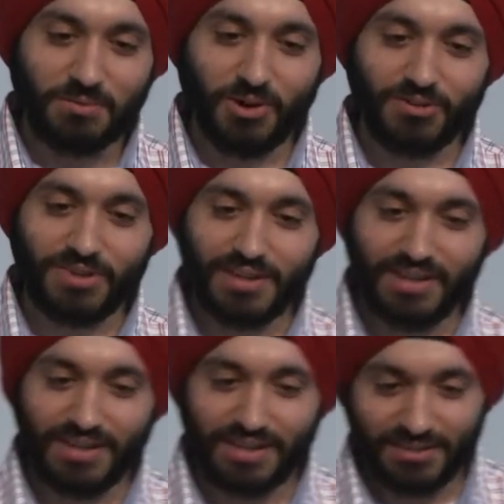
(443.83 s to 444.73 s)
about
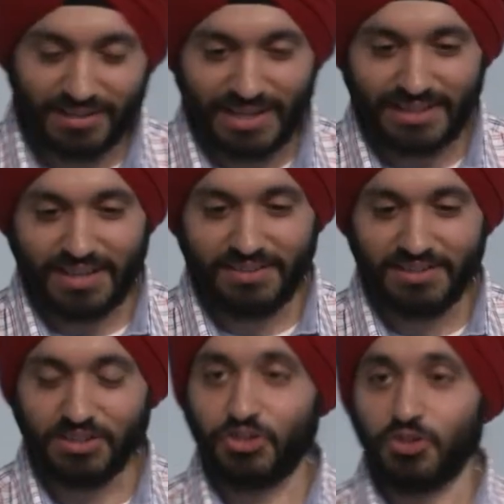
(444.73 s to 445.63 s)

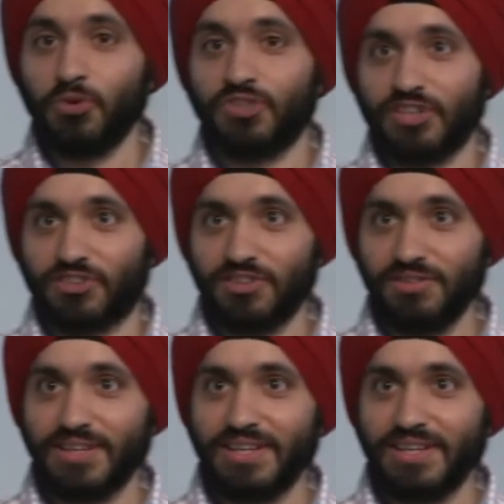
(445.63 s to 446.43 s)
recognizing the shoot gesture,